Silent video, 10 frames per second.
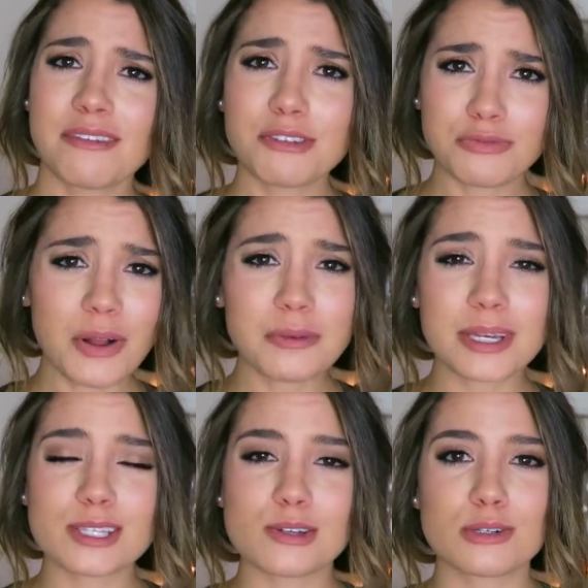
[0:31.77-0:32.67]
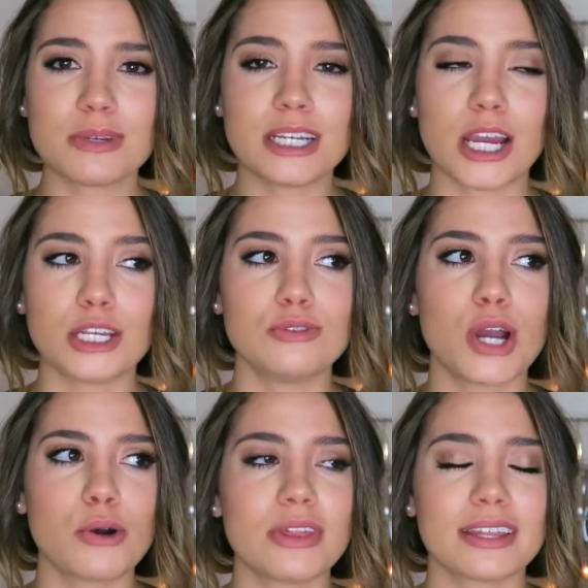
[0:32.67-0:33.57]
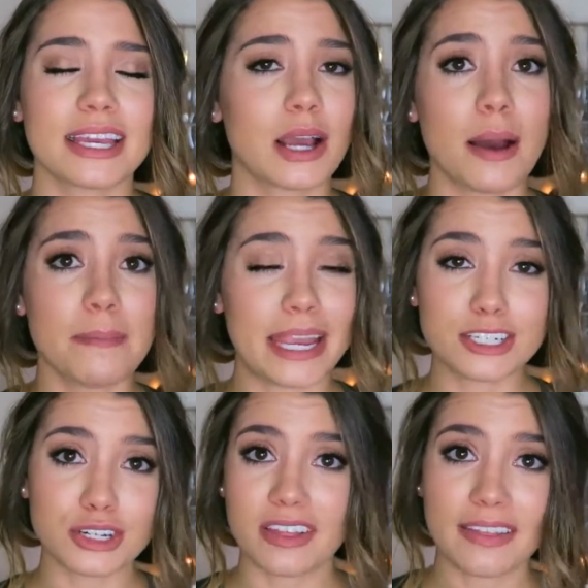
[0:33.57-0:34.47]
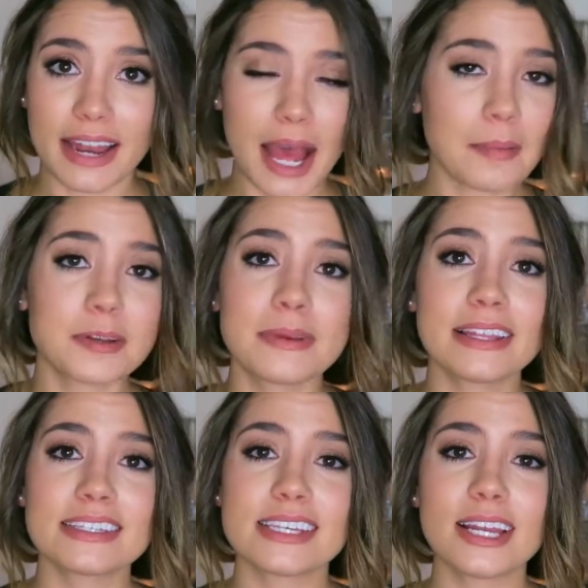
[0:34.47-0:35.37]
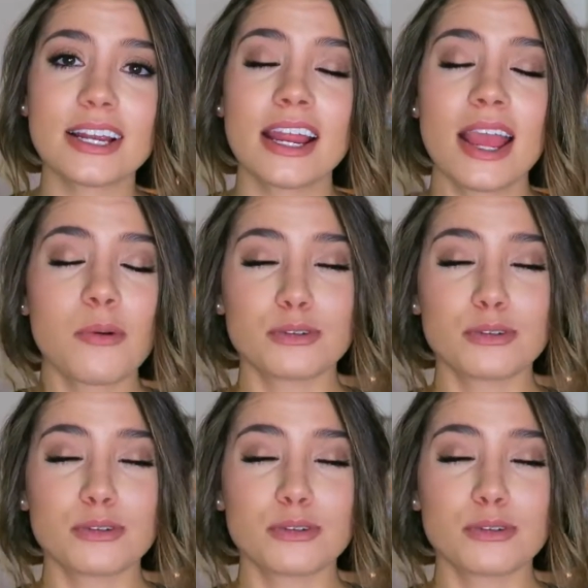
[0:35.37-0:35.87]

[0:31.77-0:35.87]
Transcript: if you follow me on social media, you know that like a major thing that happened to me this year,